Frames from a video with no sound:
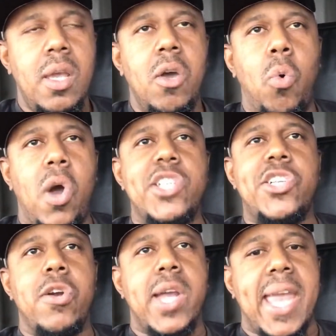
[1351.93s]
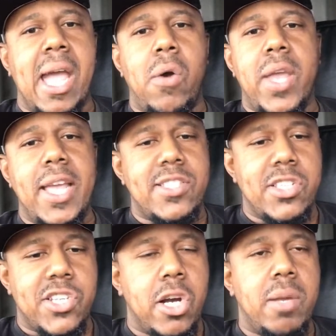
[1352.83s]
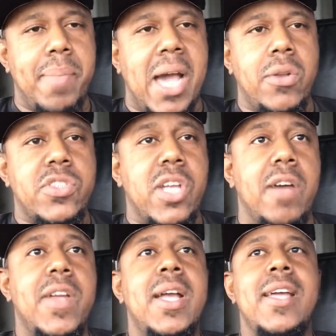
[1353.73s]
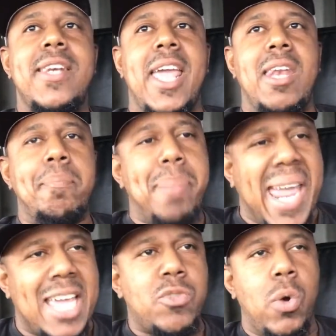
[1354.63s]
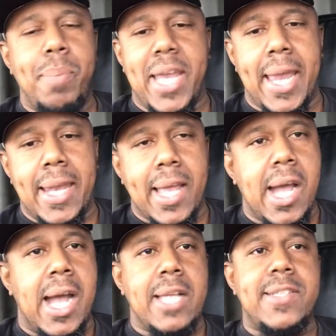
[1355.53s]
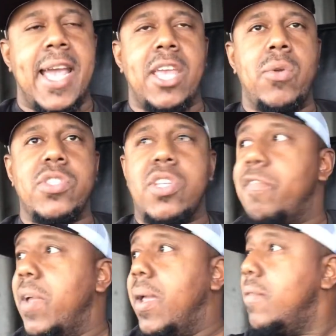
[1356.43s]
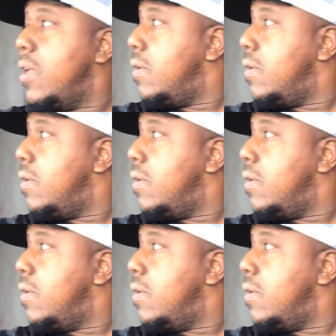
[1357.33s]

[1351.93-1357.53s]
Once your account hits a certain amount of stuff, then the banks will begin to contact you and stuff, and